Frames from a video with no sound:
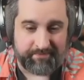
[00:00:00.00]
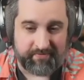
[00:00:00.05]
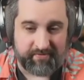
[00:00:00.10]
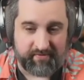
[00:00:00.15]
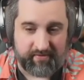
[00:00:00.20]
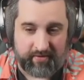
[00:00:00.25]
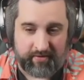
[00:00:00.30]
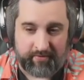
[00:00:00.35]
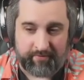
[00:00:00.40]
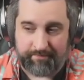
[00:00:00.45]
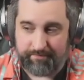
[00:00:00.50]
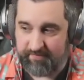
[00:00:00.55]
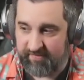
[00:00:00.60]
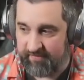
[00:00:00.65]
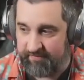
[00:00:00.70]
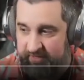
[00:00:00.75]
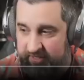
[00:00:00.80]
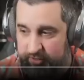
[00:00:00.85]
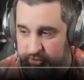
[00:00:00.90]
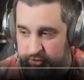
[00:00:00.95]
So
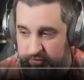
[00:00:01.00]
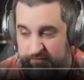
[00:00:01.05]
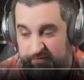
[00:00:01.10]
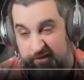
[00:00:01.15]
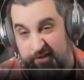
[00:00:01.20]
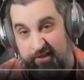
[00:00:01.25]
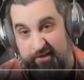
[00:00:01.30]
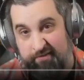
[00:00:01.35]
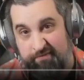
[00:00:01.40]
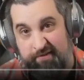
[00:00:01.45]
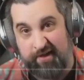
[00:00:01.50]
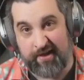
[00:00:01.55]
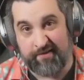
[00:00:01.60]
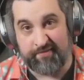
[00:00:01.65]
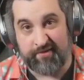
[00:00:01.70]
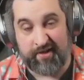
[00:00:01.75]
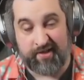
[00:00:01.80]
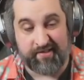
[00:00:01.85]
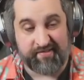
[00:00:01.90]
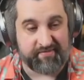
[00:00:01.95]
Savika should feel like a 5
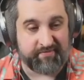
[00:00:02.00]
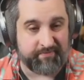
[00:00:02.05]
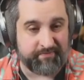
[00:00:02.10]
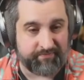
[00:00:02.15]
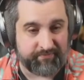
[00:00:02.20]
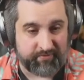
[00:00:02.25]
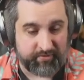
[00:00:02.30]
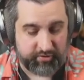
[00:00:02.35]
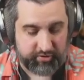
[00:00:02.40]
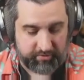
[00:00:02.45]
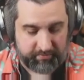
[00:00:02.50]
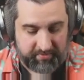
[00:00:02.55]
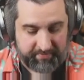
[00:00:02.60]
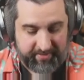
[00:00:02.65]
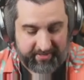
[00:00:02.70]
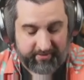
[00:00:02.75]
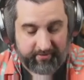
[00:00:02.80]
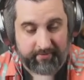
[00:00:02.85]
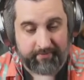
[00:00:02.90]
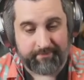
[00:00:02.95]
cost. She'll be
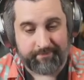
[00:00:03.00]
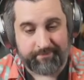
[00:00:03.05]
better.